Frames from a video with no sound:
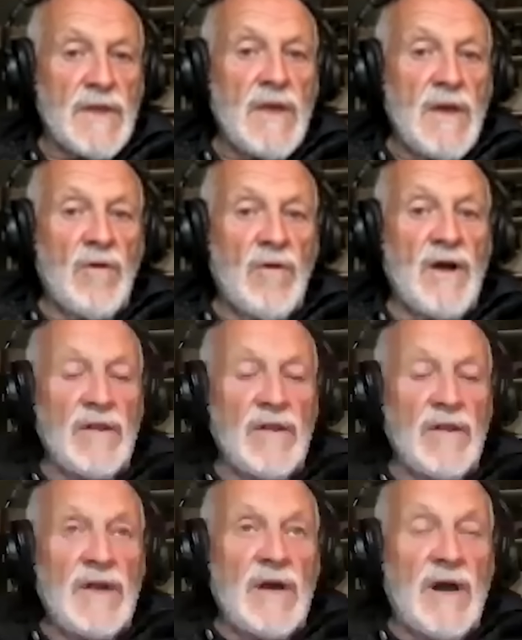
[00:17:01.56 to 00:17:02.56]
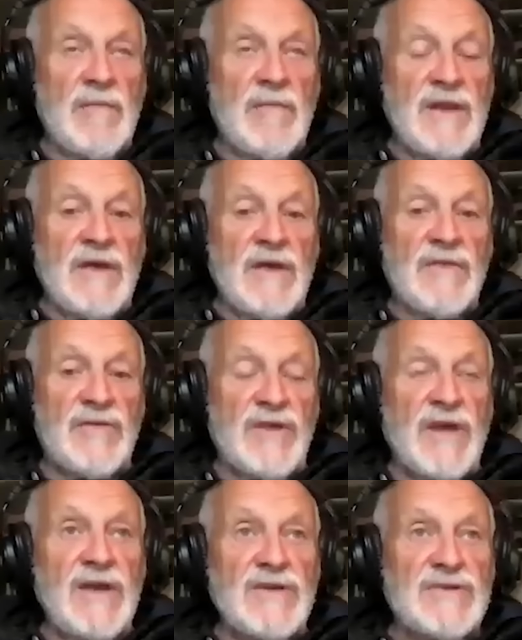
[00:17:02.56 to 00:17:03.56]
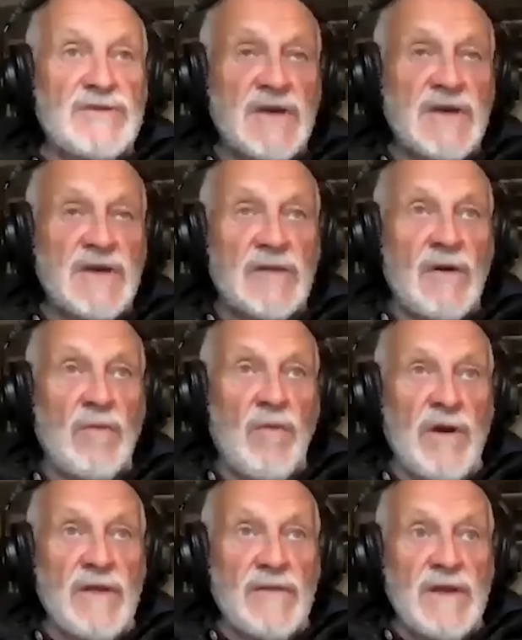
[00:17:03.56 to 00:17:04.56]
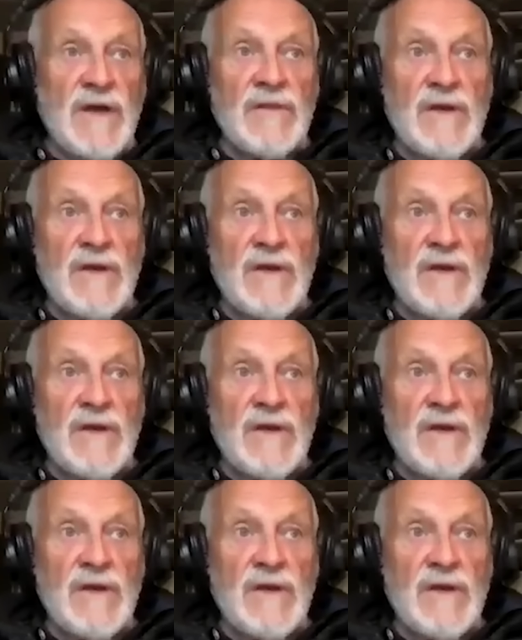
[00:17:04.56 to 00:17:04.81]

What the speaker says: Well, I mean, the thing is, Dick, one of the